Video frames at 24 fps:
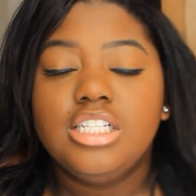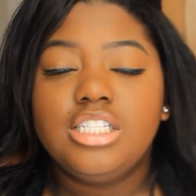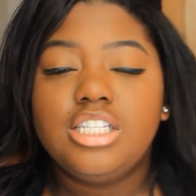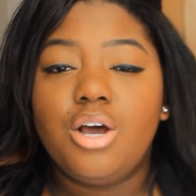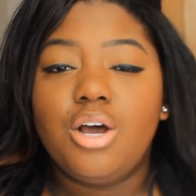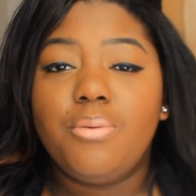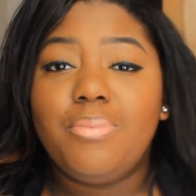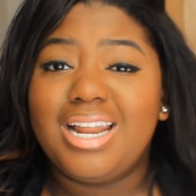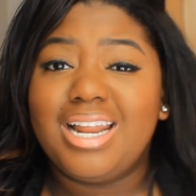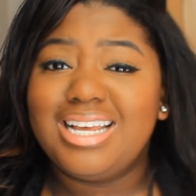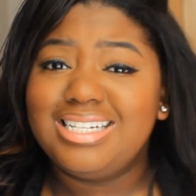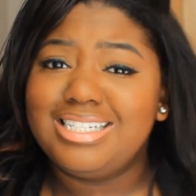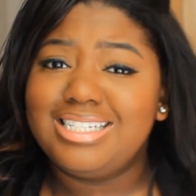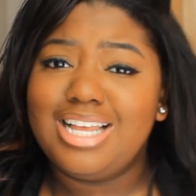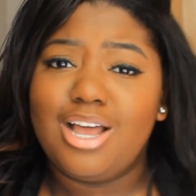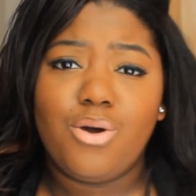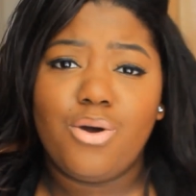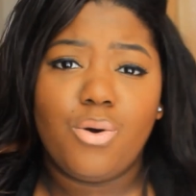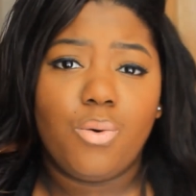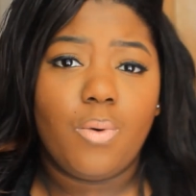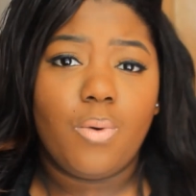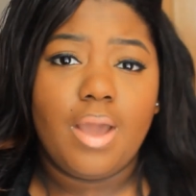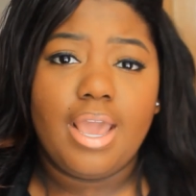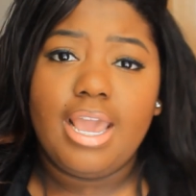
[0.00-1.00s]
So, but I
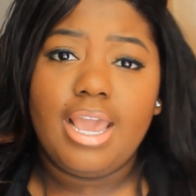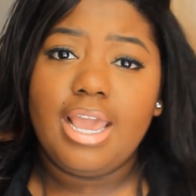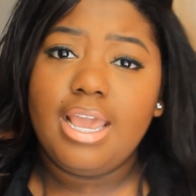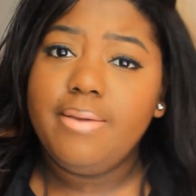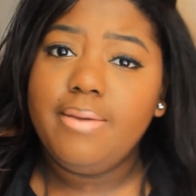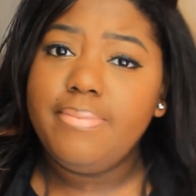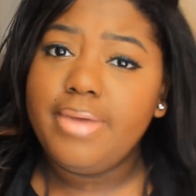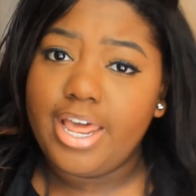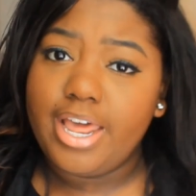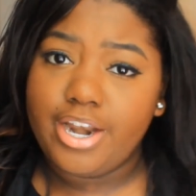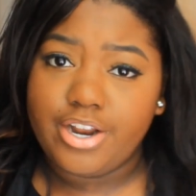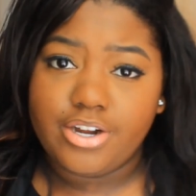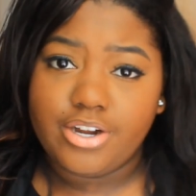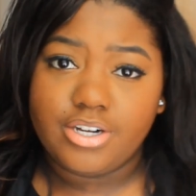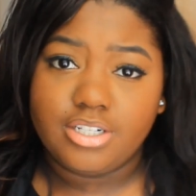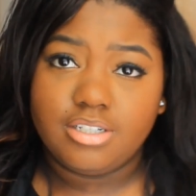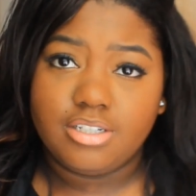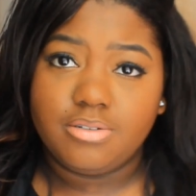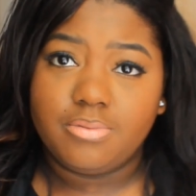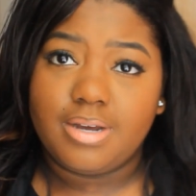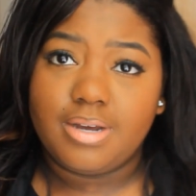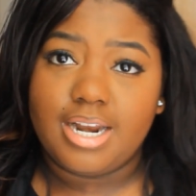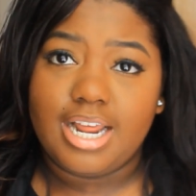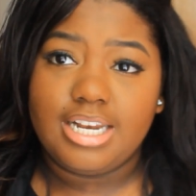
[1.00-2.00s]
sound way better
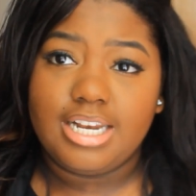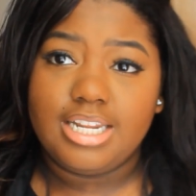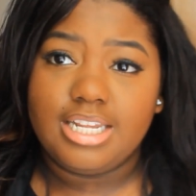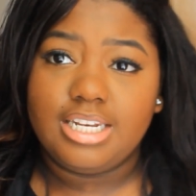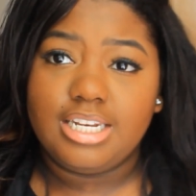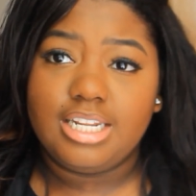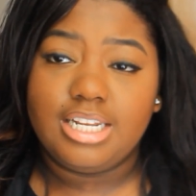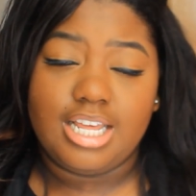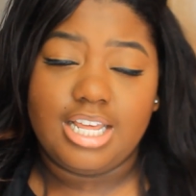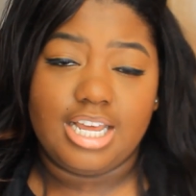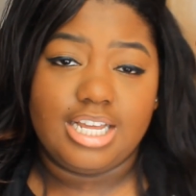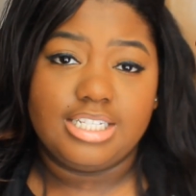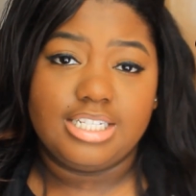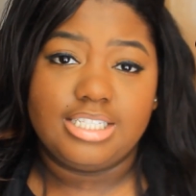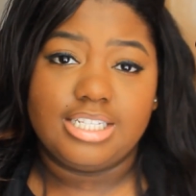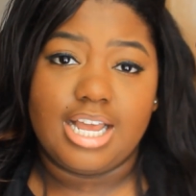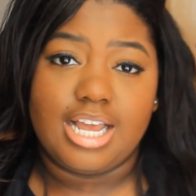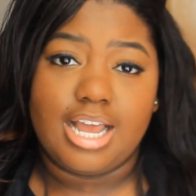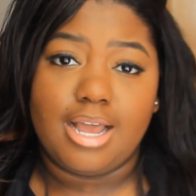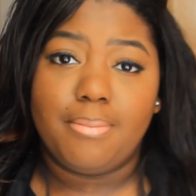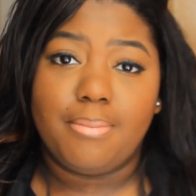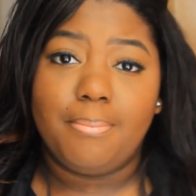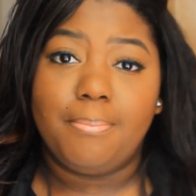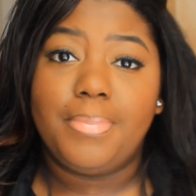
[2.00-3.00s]
than what I did the last
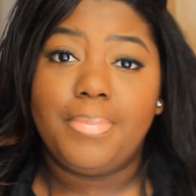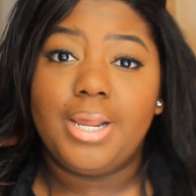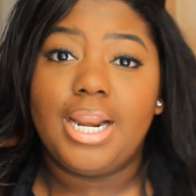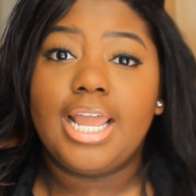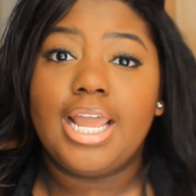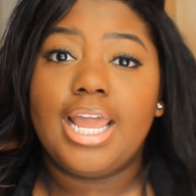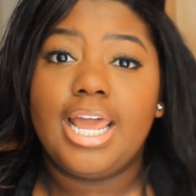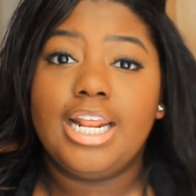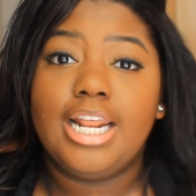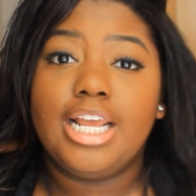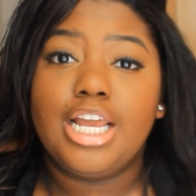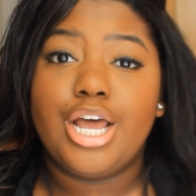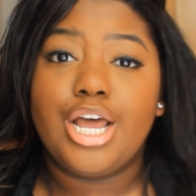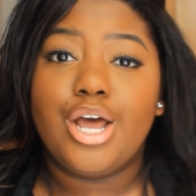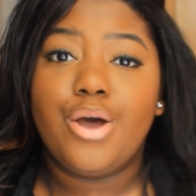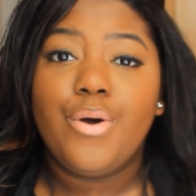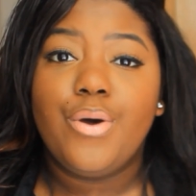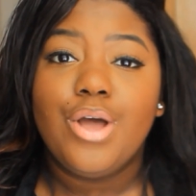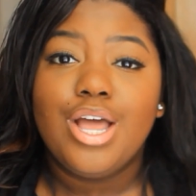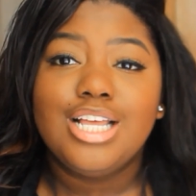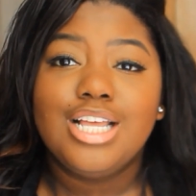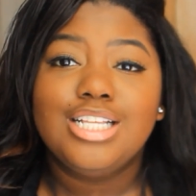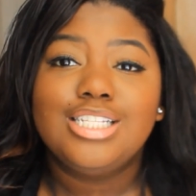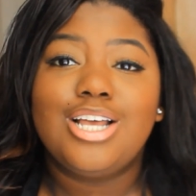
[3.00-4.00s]
time. But I gotta
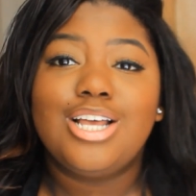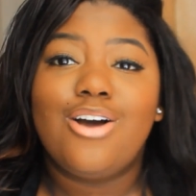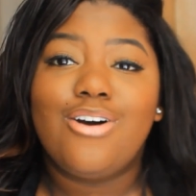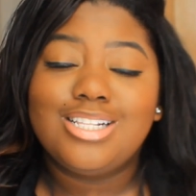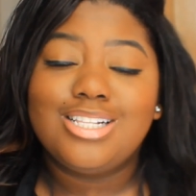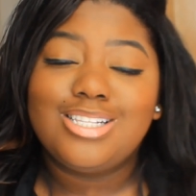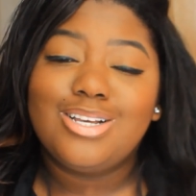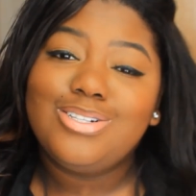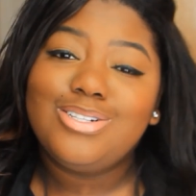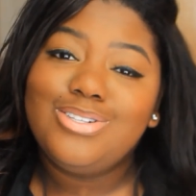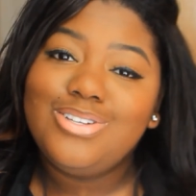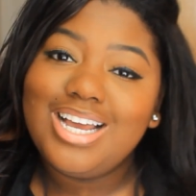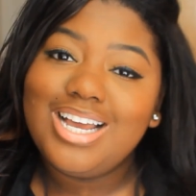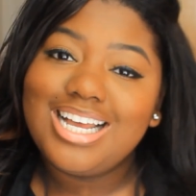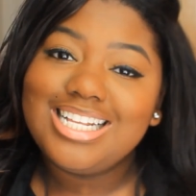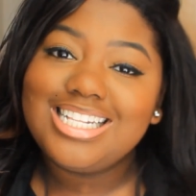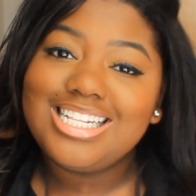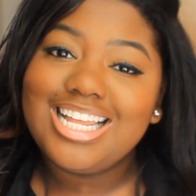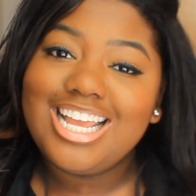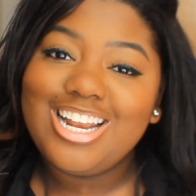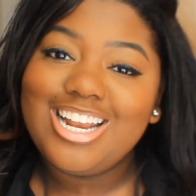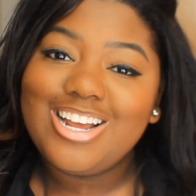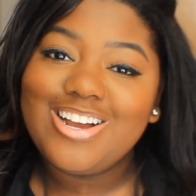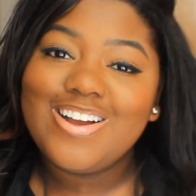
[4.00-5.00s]
go. So, I'll talk to you guys
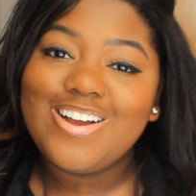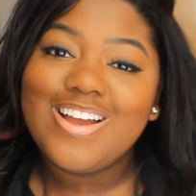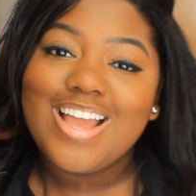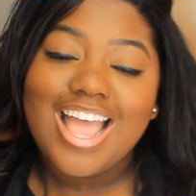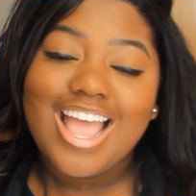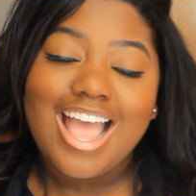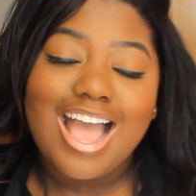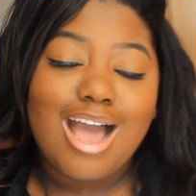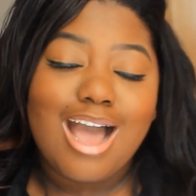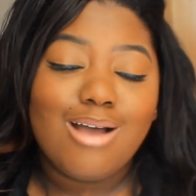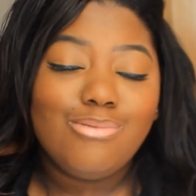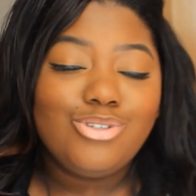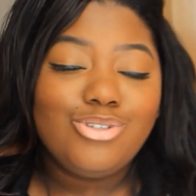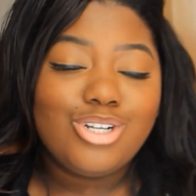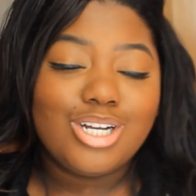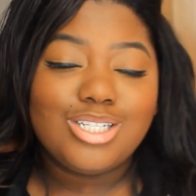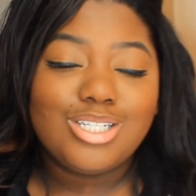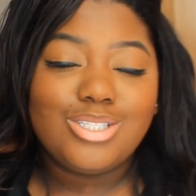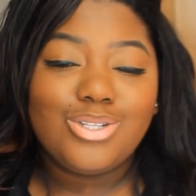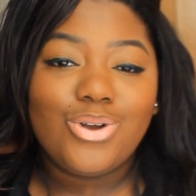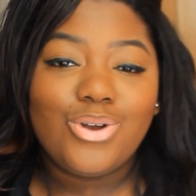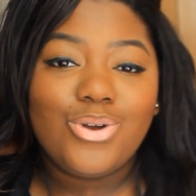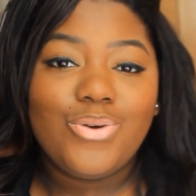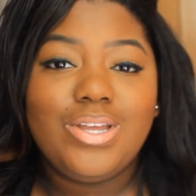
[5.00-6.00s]
later. I'm
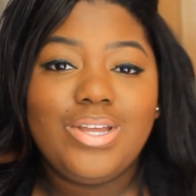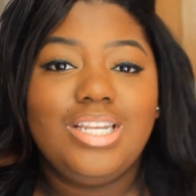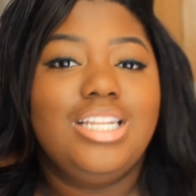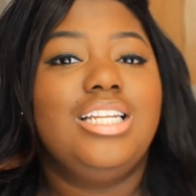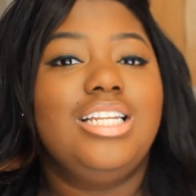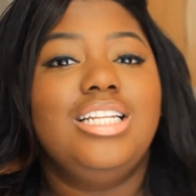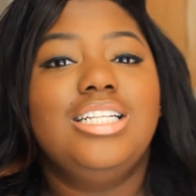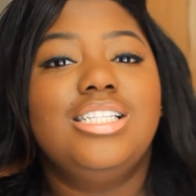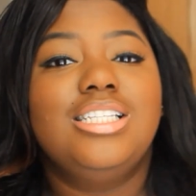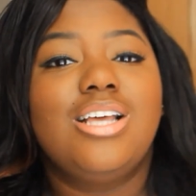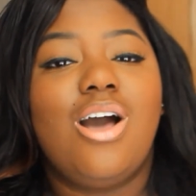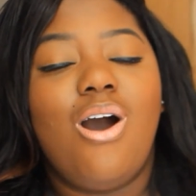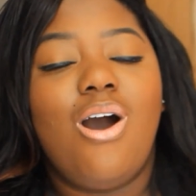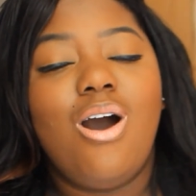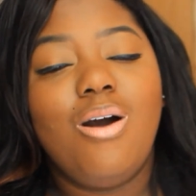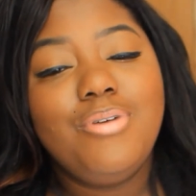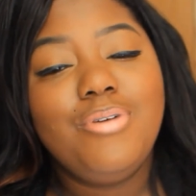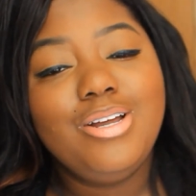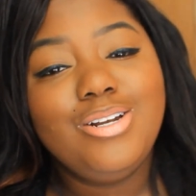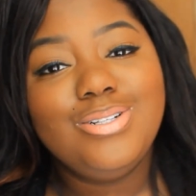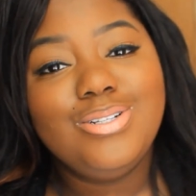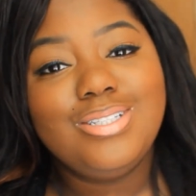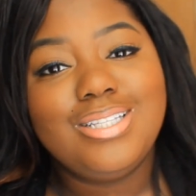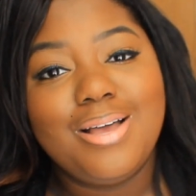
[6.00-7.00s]
Juxta, Queenie Anissa, all
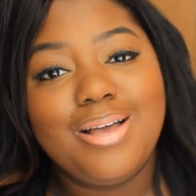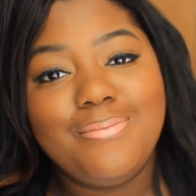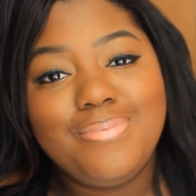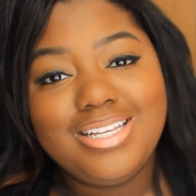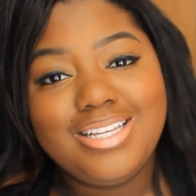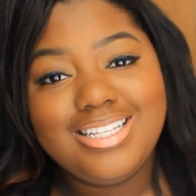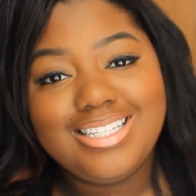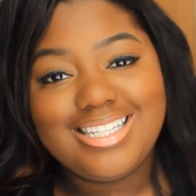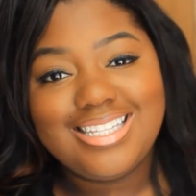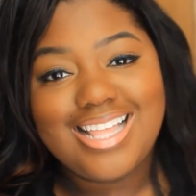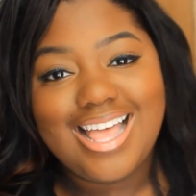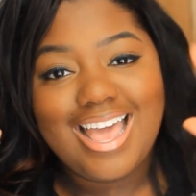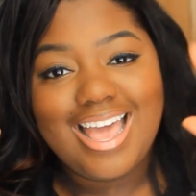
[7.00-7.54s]
my new subbies.